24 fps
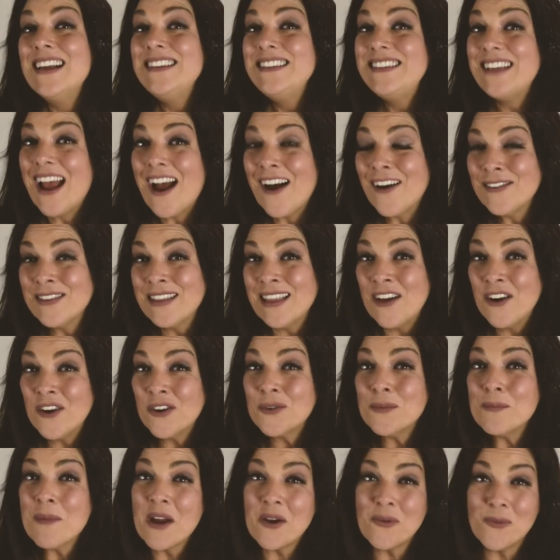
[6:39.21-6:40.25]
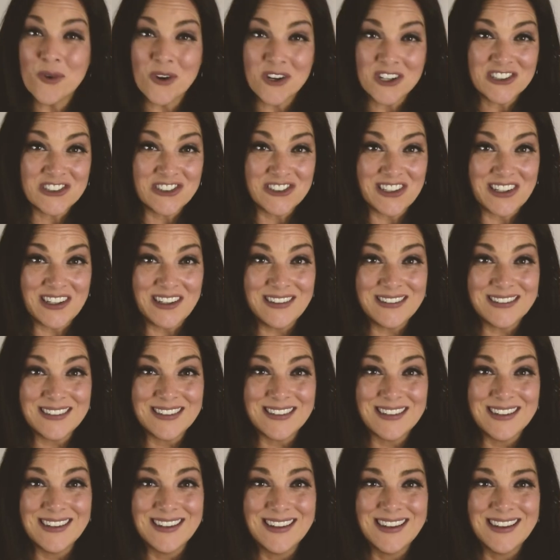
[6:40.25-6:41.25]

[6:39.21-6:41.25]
download my worksheet